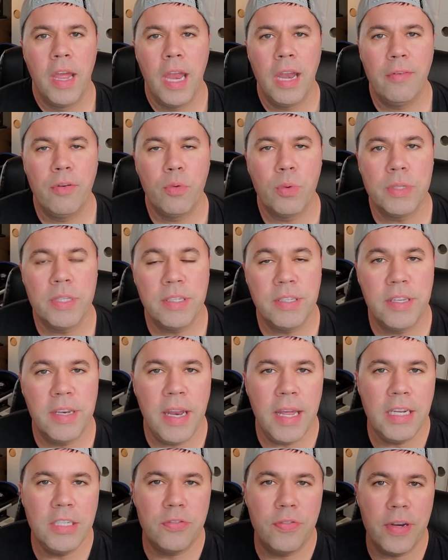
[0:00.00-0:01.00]
Hey everyone, in
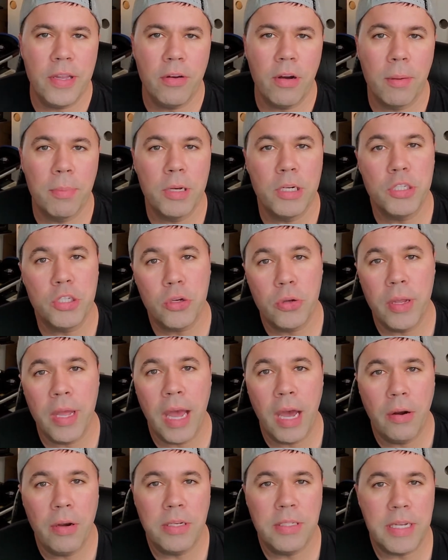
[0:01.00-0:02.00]
today's video I'm going to show you
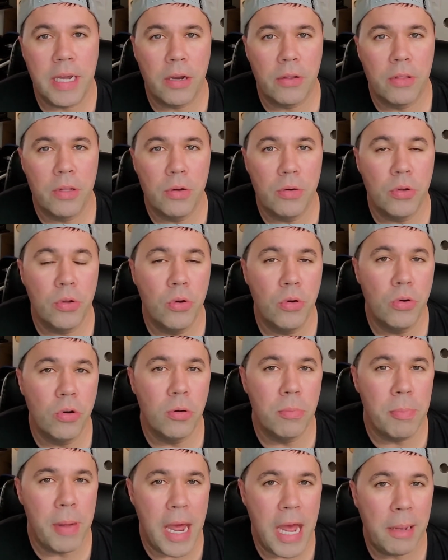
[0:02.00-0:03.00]
how to download
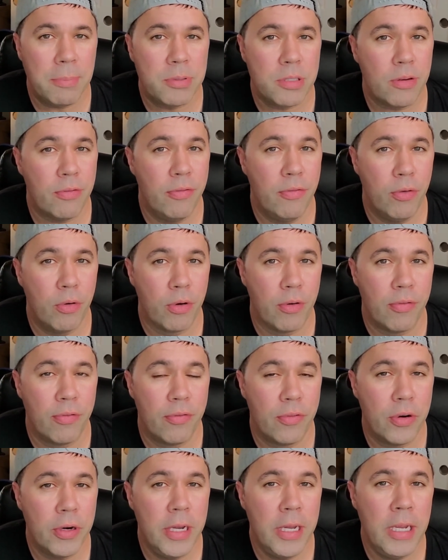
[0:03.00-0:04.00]
Google Maps for
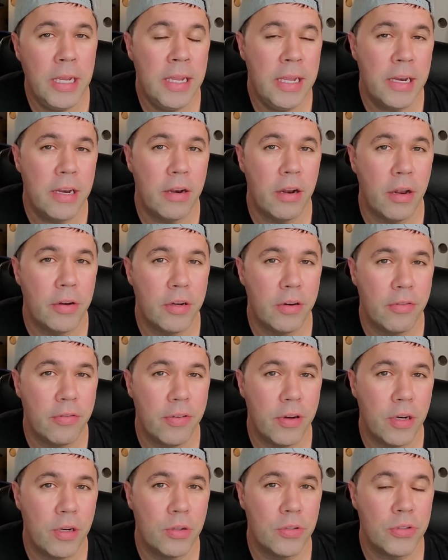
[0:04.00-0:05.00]
free and get it on your
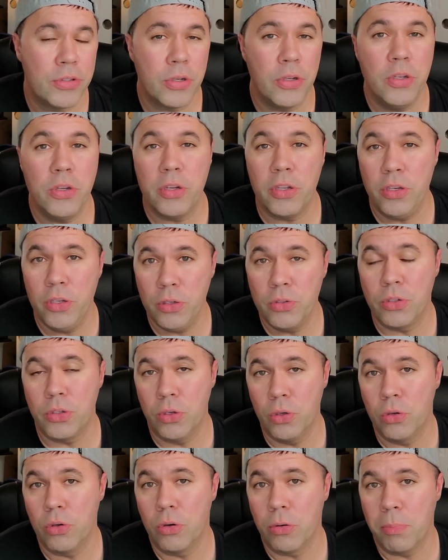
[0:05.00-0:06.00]
phone so you can use
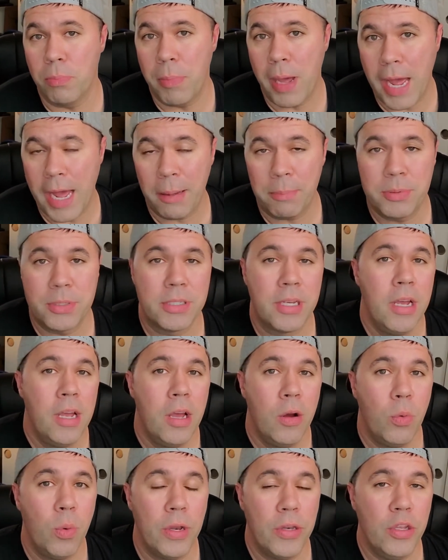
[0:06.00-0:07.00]
Google Maps
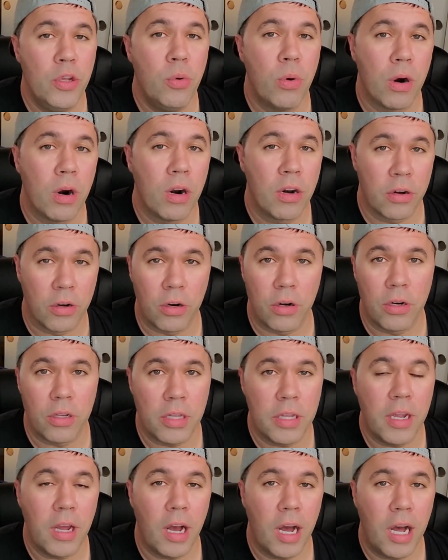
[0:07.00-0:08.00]
when you are
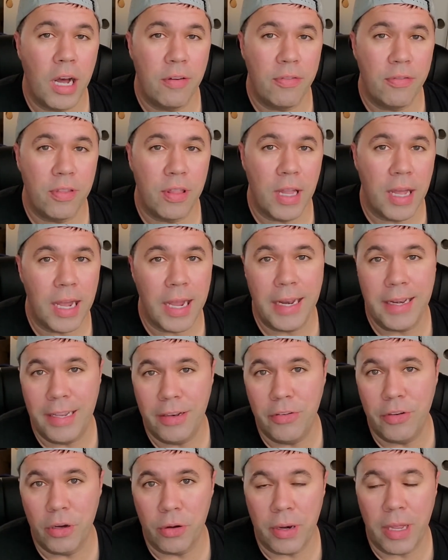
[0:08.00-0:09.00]
currently offline
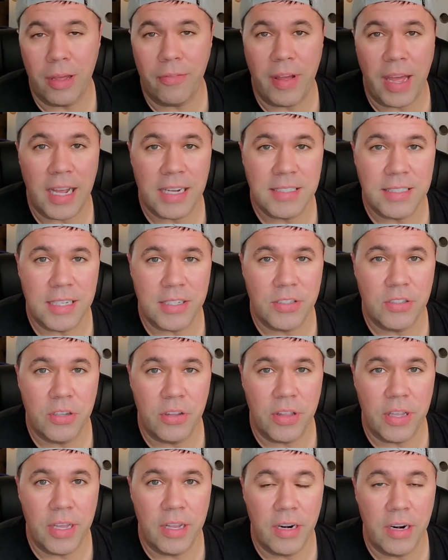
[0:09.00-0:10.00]
and don't have access to
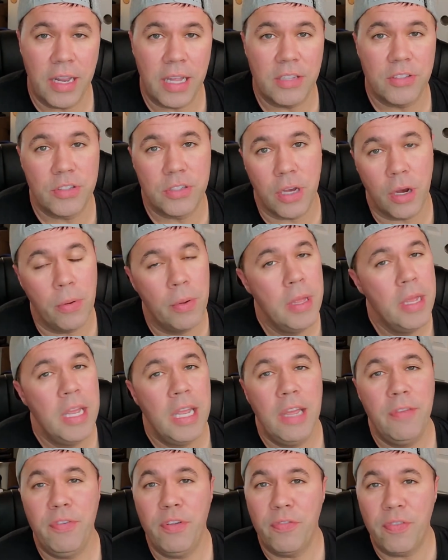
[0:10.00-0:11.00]
the internet. So
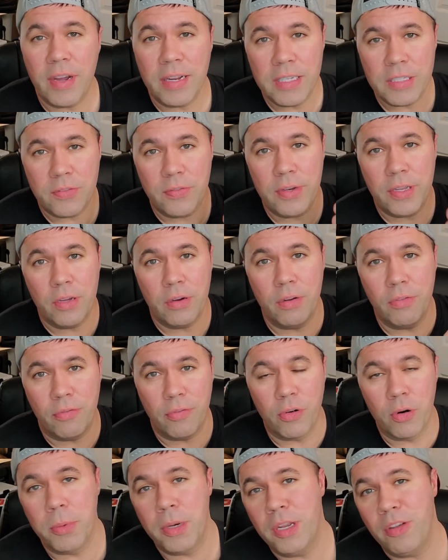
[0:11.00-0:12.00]
if you find this video
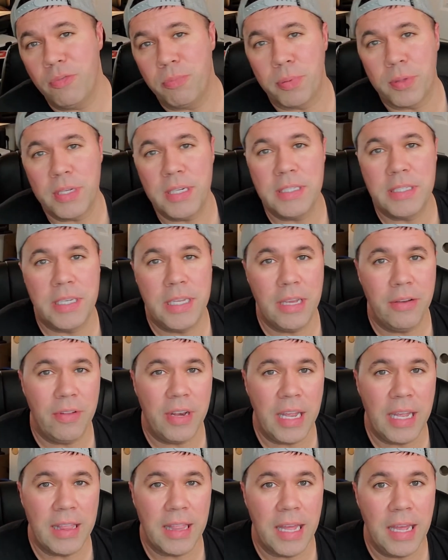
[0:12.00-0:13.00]
informative, please give
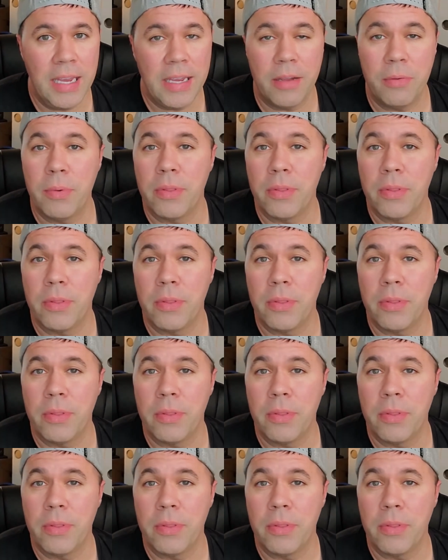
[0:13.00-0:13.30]
it a like.